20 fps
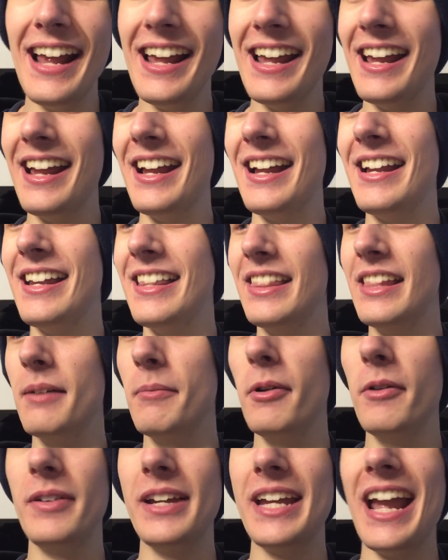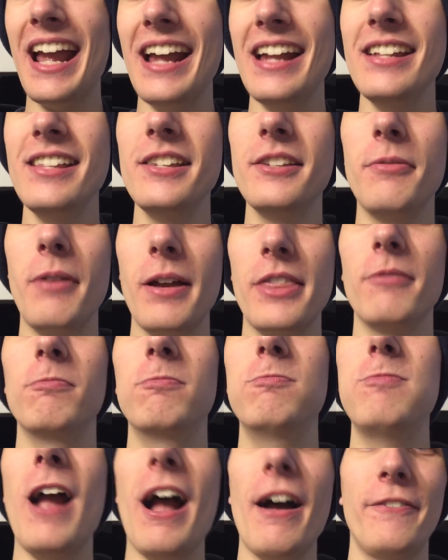And the movie ends
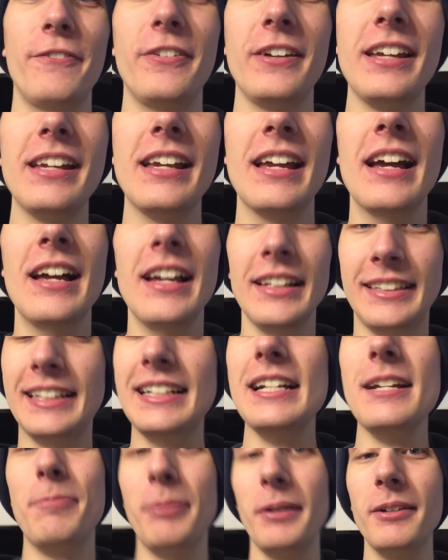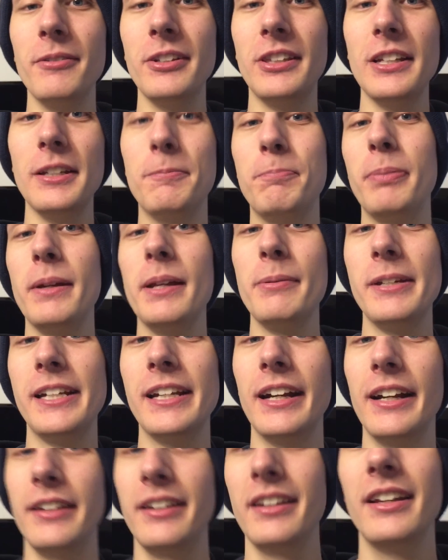with Ralphie sleeping with his BB
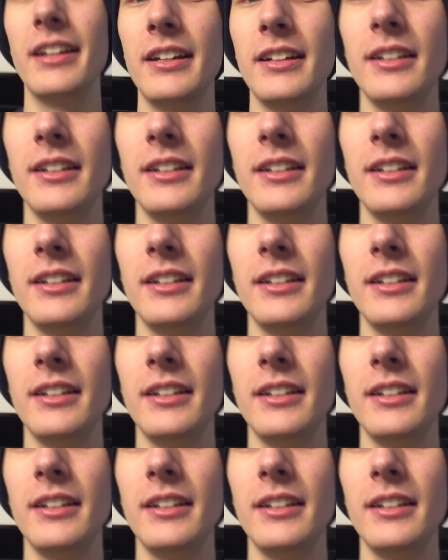gun.